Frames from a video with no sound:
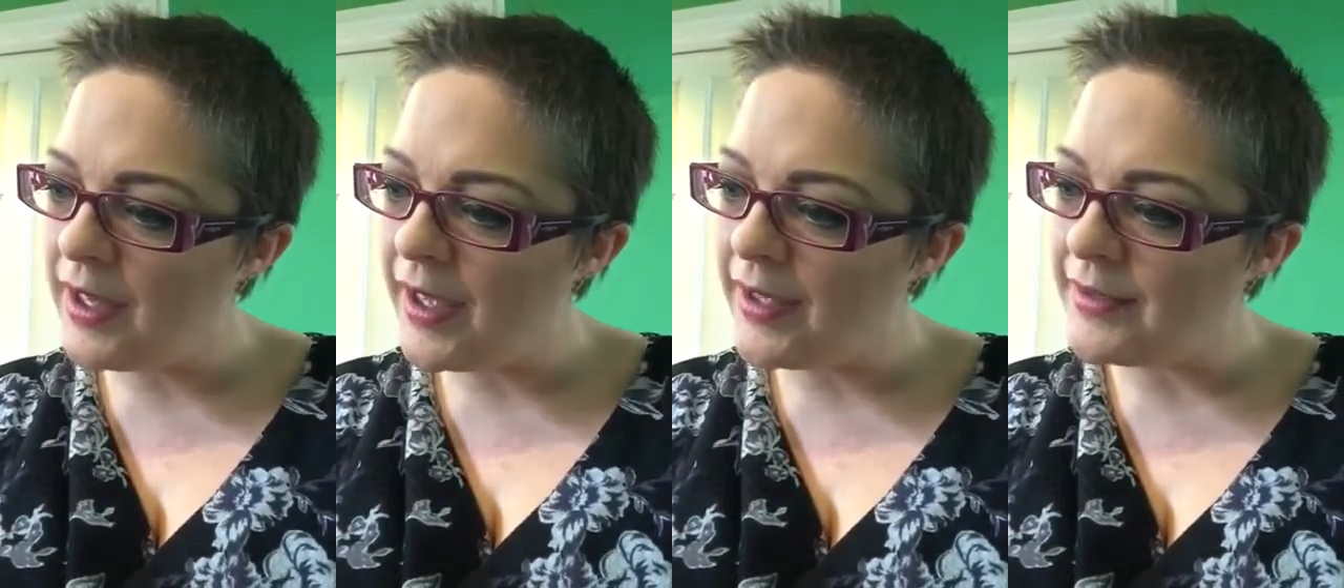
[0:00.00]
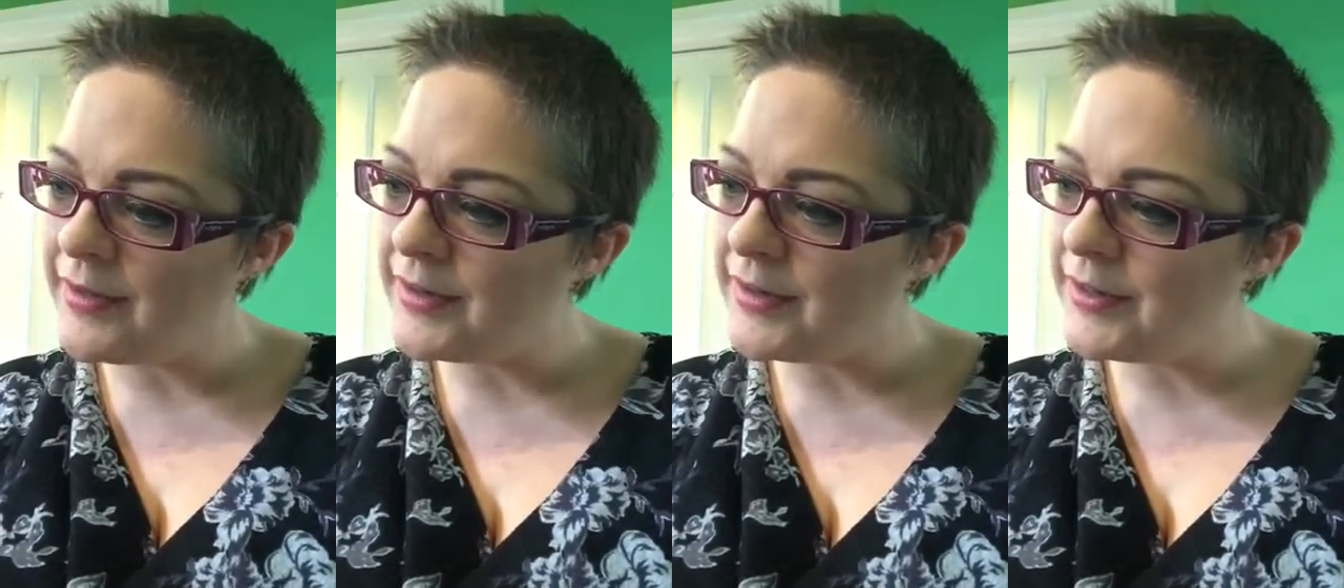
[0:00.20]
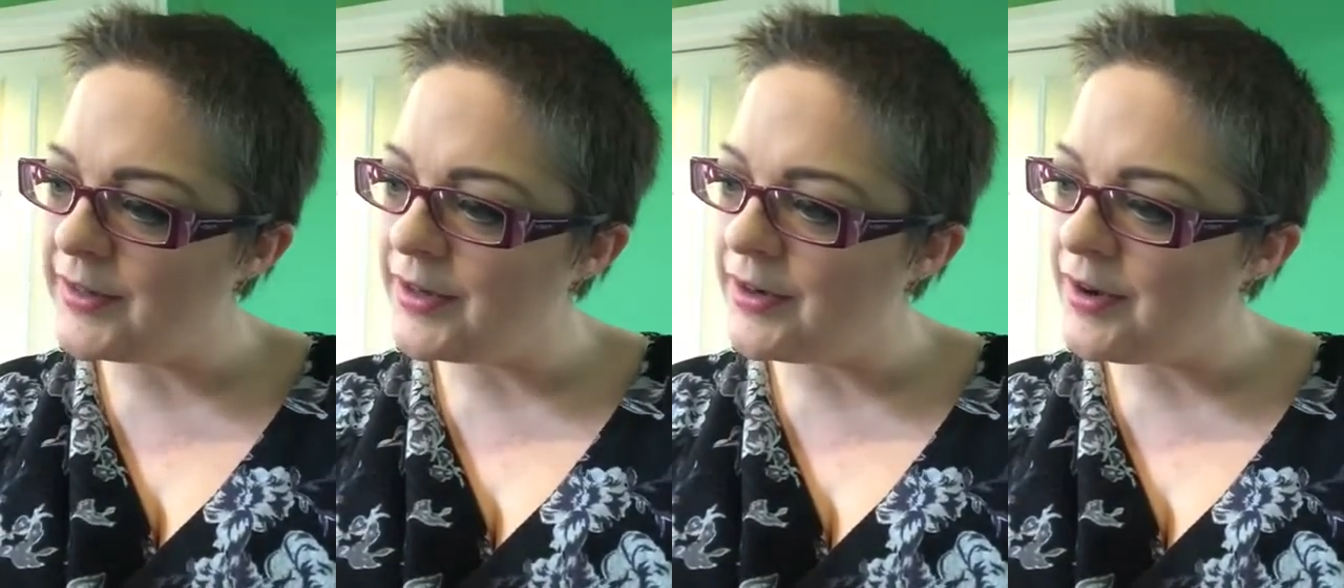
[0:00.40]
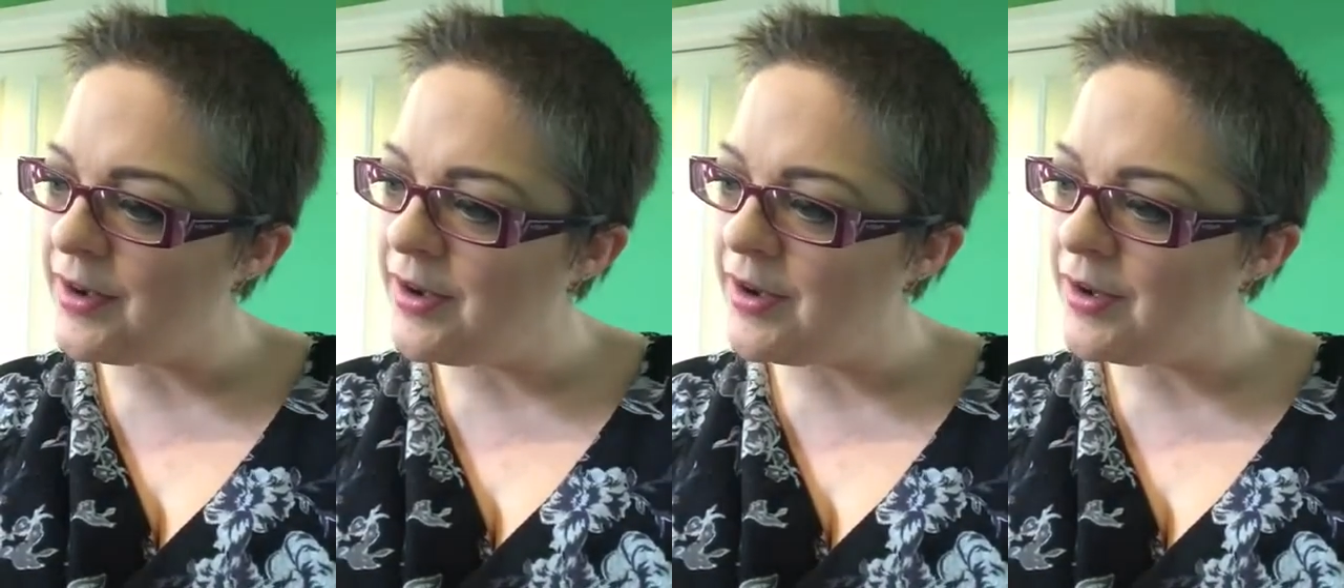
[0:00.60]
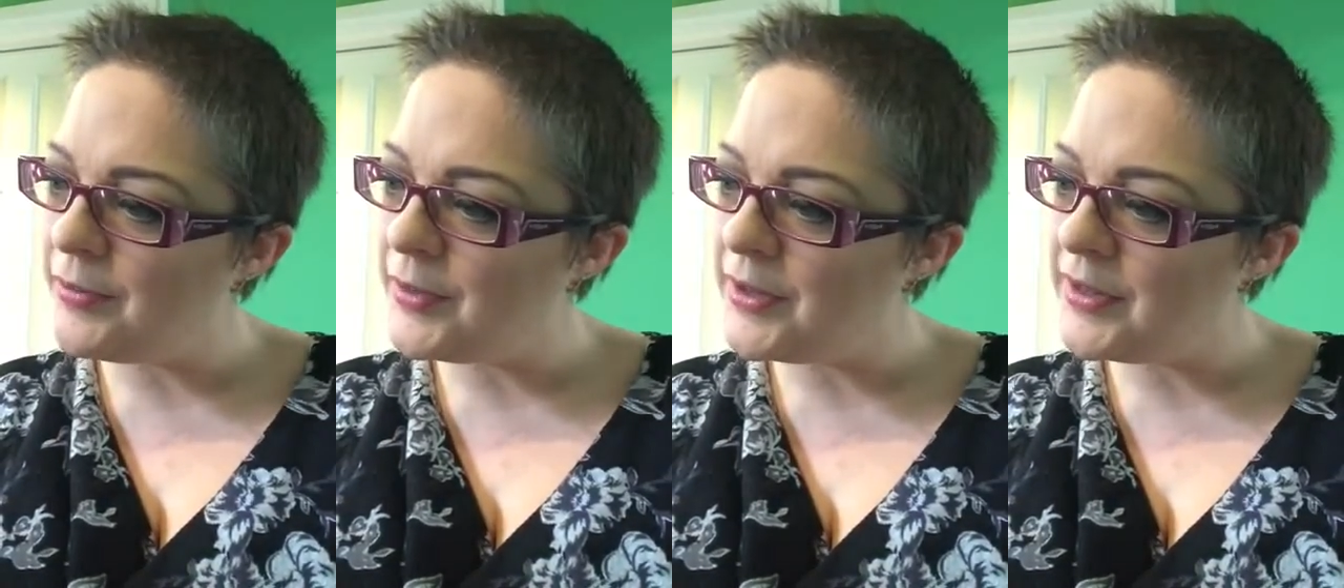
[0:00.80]
hazelnut
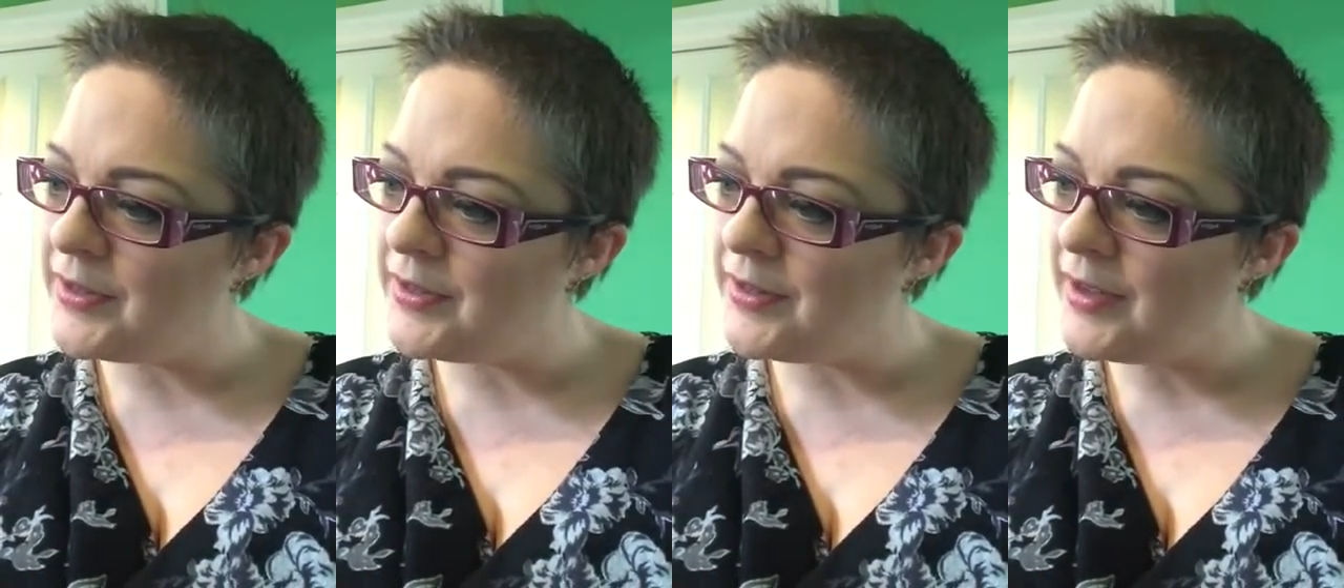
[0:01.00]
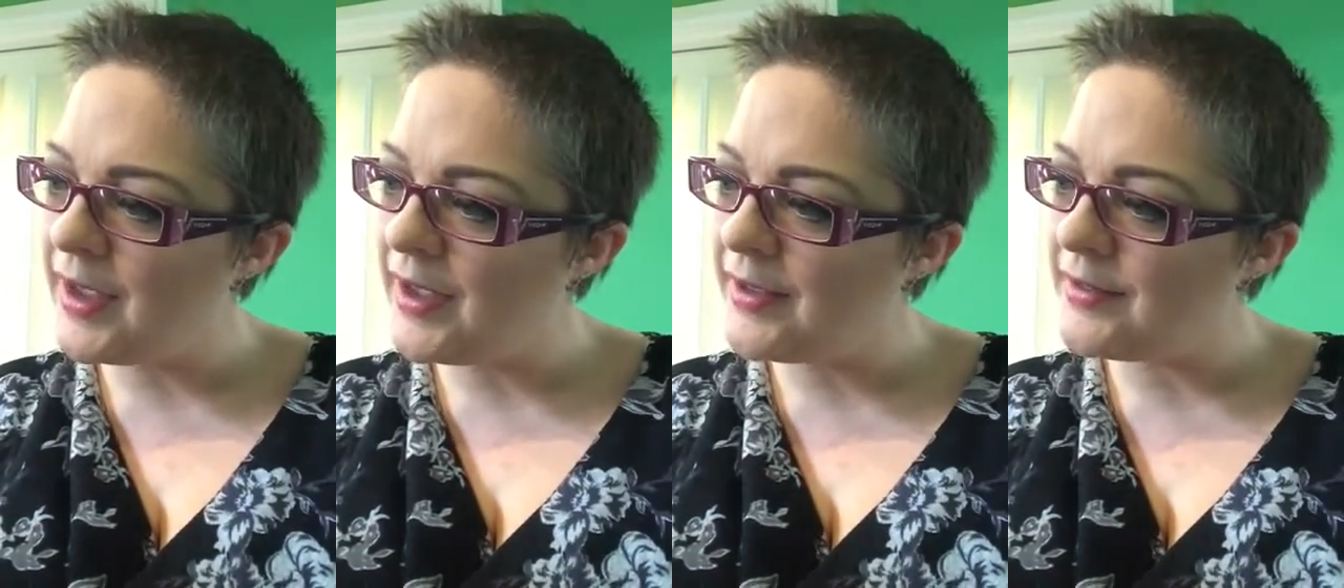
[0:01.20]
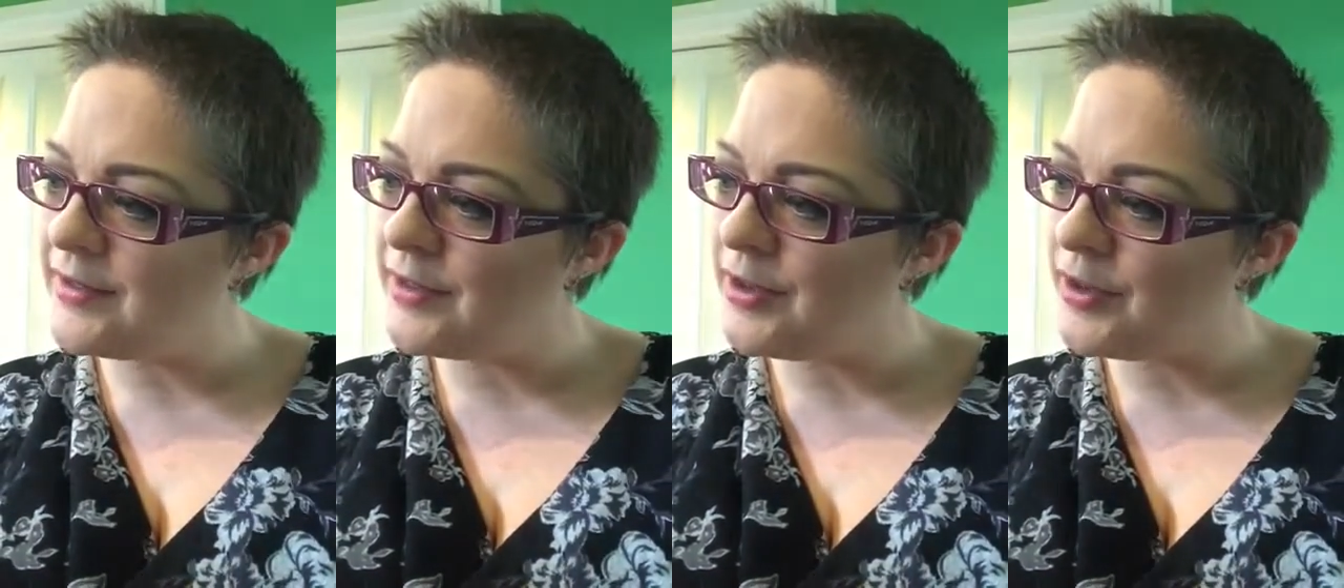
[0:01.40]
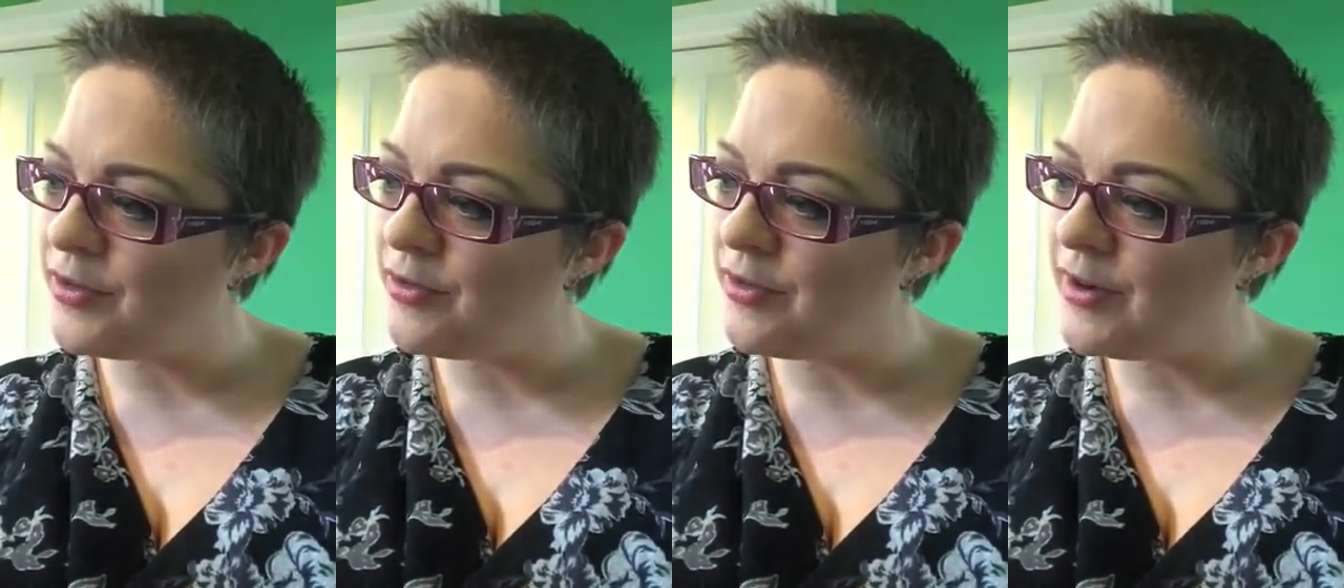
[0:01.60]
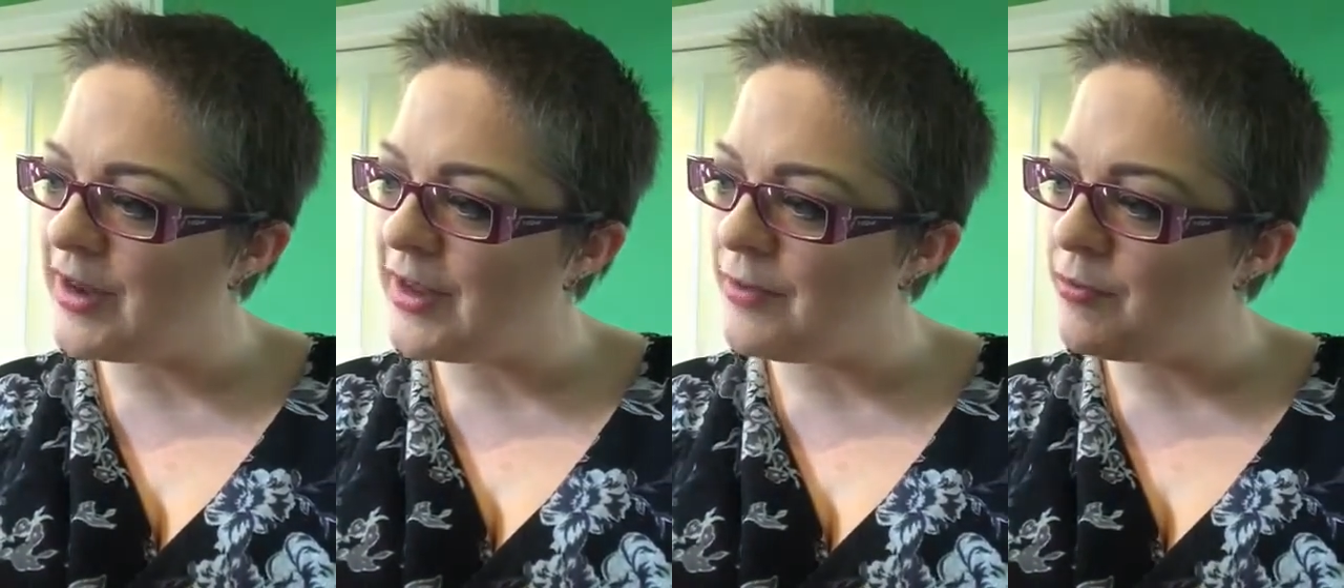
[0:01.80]
almond,
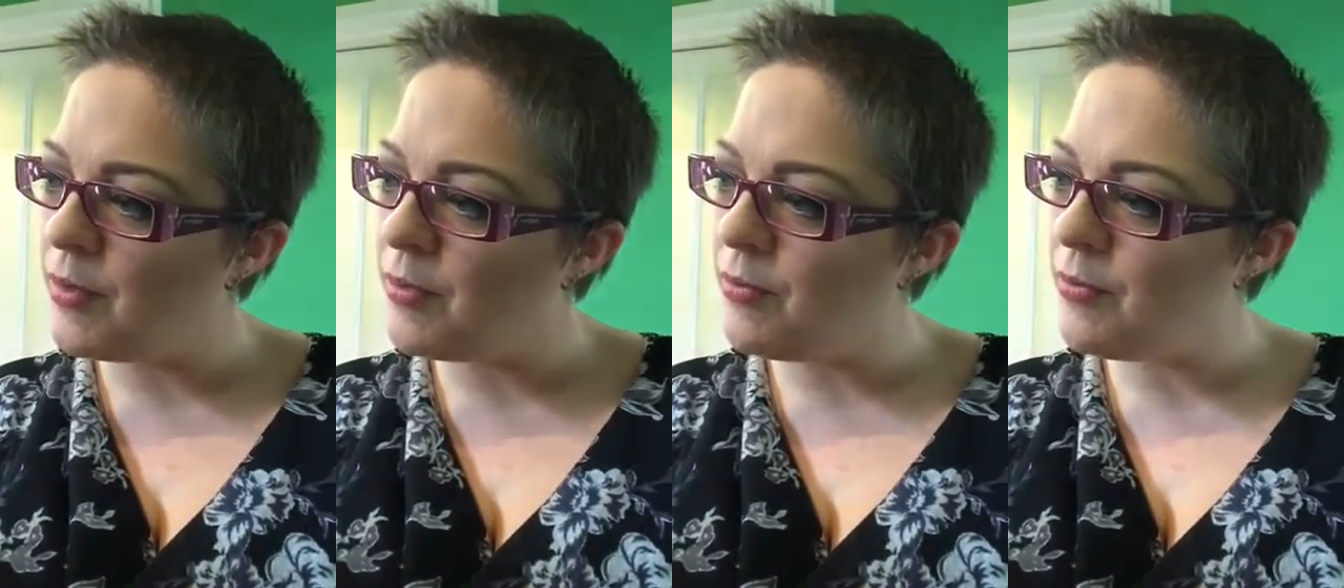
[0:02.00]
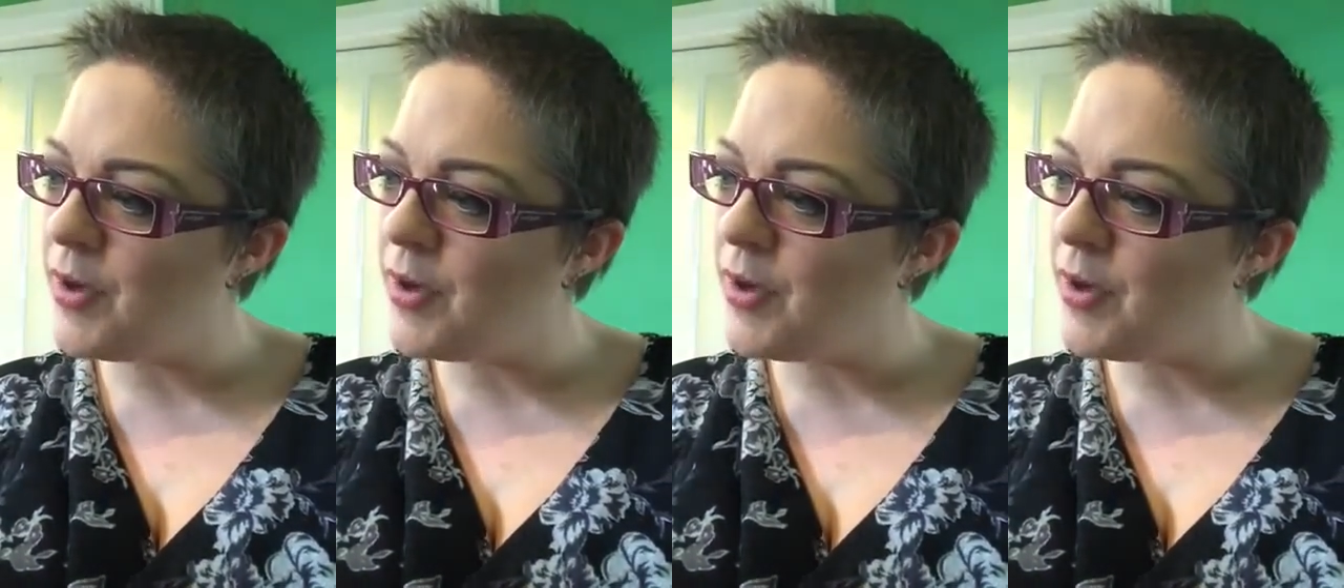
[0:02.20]
hazelnut cream,